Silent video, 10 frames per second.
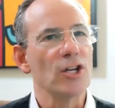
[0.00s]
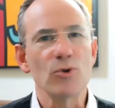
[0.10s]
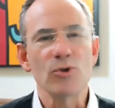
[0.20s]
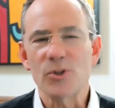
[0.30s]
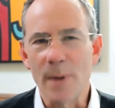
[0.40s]

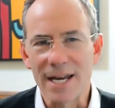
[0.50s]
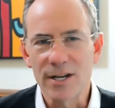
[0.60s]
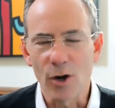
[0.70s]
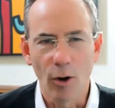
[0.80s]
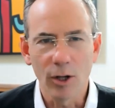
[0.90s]
You
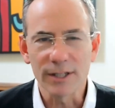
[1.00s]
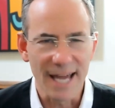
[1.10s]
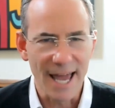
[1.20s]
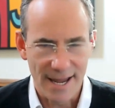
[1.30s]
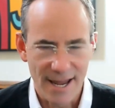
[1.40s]
spend all
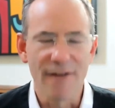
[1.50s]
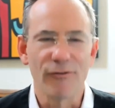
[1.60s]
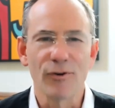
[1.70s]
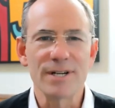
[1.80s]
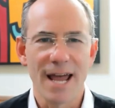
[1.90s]
day,
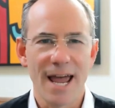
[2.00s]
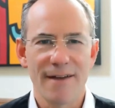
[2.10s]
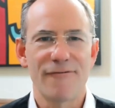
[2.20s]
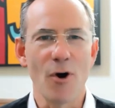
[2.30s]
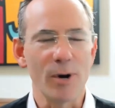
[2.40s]
every day,
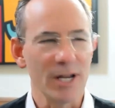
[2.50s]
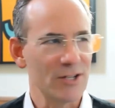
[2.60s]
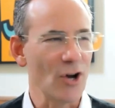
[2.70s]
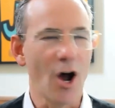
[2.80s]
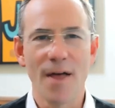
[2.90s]

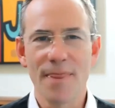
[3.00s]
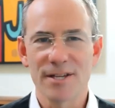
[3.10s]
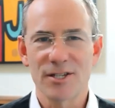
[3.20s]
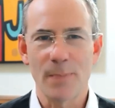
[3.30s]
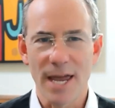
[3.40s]
focused on
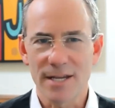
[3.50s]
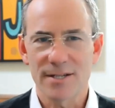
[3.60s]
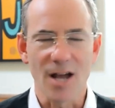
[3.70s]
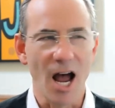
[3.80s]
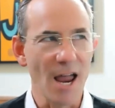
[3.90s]
this
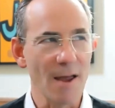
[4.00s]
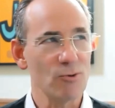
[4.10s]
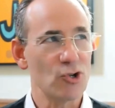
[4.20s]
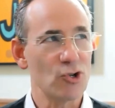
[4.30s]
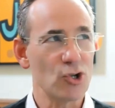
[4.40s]
space. I am
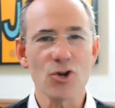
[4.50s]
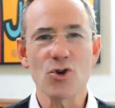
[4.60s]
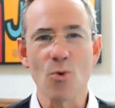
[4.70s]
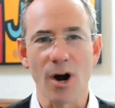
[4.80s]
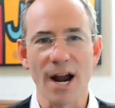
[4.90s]
sure
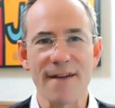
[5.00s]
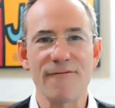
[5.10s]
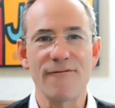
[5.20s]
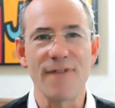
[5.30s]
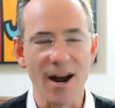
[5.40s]
you are
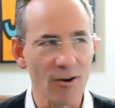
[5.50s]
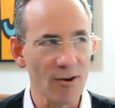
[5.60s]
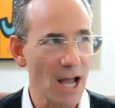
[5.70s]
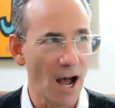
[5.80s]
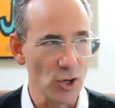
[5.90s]

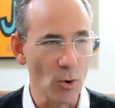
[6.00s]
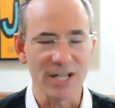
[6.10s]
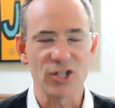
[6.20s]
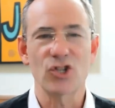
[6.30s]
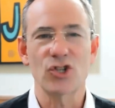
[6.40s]
you are a
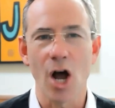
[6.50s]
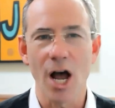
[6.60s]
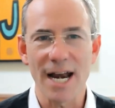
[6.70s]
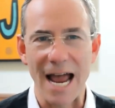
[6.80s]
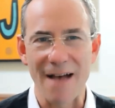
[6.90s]

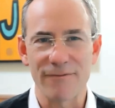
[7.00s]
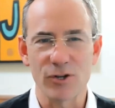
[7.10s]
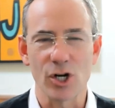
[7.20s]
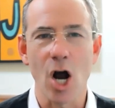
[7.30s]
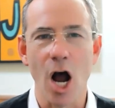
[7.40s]
sought
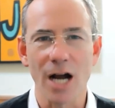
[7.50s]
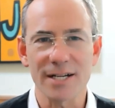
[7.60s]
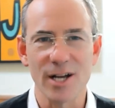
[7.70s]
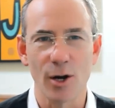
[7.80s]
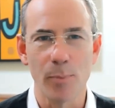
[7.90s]
after
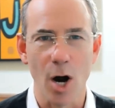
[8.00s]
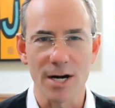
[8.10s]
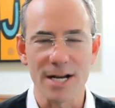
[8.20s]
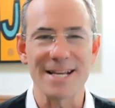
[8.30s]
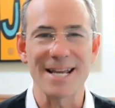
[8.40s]
cocktail
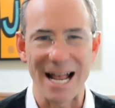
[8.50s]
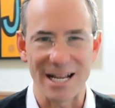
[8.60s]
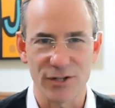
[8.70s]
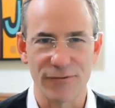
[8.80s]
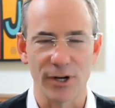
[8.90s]
party
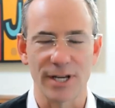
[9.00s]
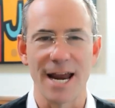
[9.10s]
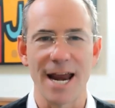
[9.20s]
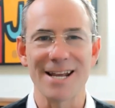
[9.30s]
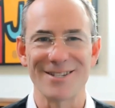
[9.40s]
guest for
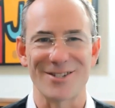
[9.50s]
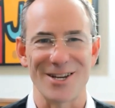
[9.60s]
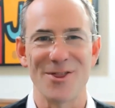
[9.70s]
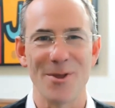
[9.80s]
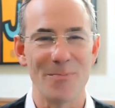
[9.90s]
Canadians
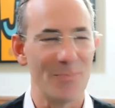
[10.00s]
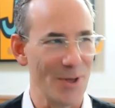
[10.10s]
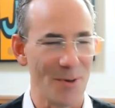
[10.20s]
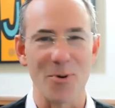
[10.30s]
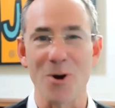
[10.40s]
in
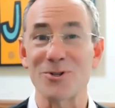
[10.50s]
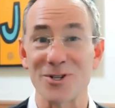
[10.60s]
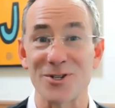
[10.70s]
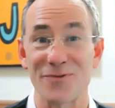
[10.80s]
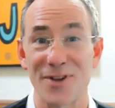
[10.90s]
the
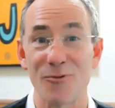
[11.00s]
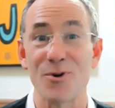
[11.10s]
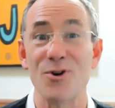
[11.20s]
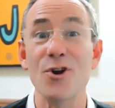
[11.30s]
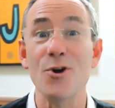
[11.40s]
process of their
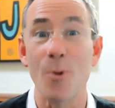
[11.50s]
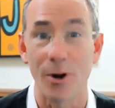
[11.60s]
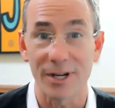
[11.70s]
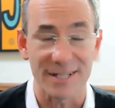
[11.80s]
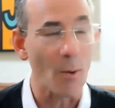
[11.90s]
renewal,
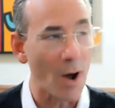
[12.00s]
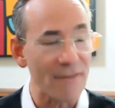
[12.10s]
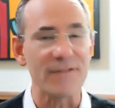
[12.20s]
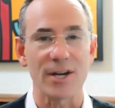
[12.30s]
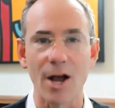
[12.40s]
because they want to
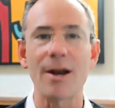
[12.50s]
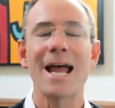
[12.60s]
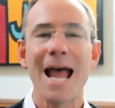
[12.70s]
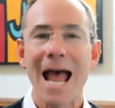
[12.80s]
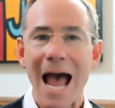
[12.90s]
figure out
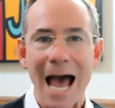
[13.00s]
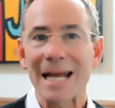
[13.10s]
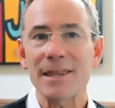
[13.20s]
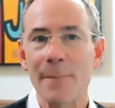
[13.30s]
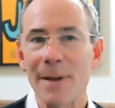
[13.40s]
how to
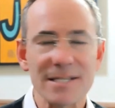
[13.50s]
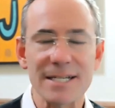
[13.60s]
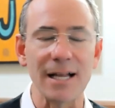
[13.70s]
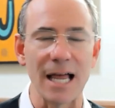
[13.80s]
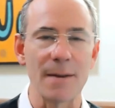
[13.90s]
get the best
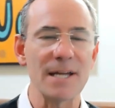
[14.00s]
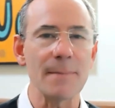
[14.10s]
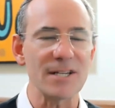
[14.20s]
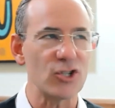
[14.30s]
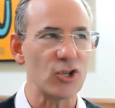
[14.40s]
deal, how to make the
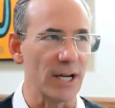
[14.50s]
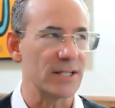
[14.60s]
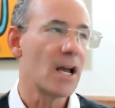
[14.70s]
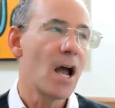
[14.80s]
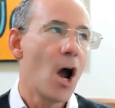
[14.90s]
best
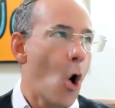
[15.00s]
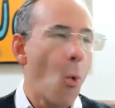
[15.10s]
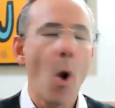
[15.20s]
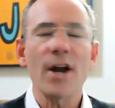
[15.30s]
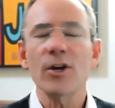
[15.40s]
choice.
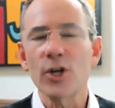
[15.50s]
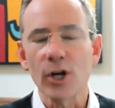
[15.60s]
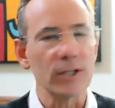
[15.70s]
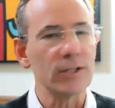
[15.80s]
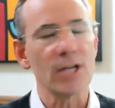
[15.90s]
What are
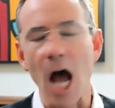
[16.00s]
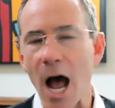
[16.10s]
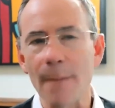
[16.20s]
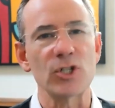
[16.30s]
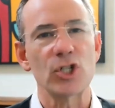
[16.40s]
your
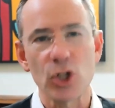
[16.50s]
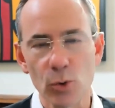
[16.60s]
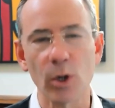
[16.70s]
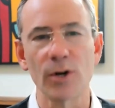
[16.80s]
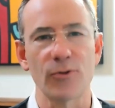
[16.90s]
top 2
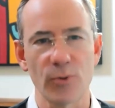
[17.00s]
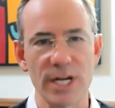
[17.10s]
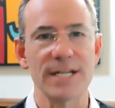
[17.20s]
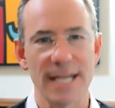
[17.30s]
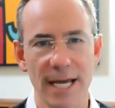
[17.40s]
or
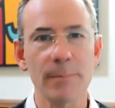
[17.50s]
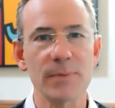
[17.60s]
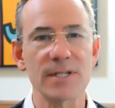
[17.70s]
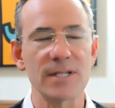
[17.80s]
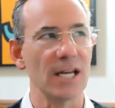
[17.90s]
3
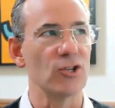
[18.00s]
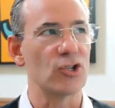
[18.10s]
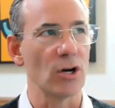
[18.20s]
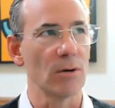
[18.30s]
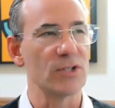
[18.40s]
tips in
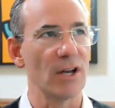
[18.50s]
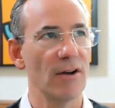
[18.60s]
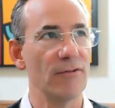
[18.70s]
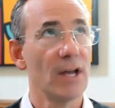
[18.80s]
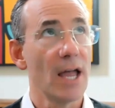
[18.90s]
terms
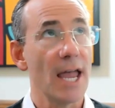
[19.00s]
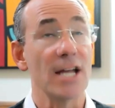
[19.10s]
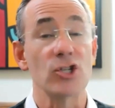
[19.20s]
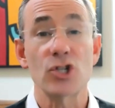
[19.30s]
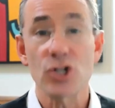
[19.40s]
of
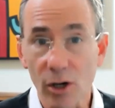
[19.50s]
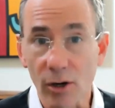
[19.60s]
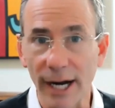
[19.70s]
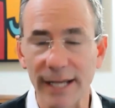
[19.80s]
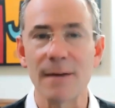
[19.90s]

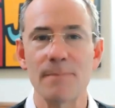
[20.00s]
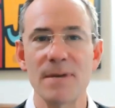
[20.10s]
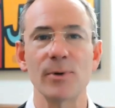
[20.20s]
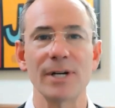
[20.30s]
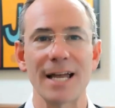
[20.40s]
ensuring that
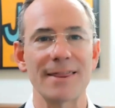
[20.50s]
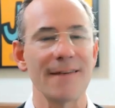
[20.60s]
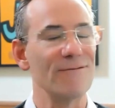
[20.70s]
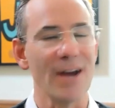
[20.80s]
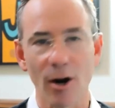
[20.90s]
people get the
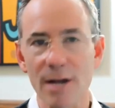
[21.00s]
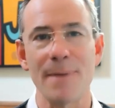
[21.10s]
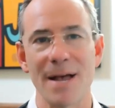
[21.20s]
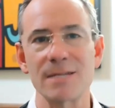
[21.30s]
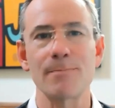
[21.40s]
very
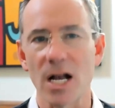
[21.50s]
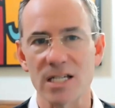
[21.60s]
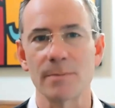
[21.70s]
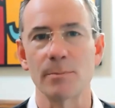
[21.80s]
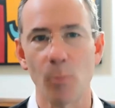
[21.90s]
best
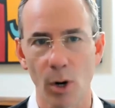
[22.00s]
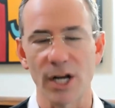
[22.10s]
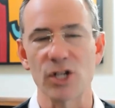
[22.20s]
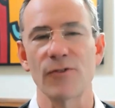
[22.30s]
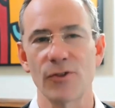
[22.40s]
possible
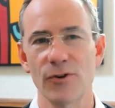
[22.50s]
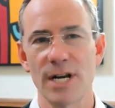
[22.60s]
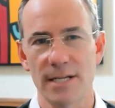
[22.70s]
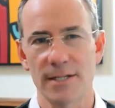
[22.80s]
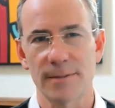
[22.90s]
mortgage for their
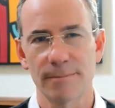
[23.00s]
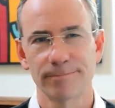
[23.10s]
needs?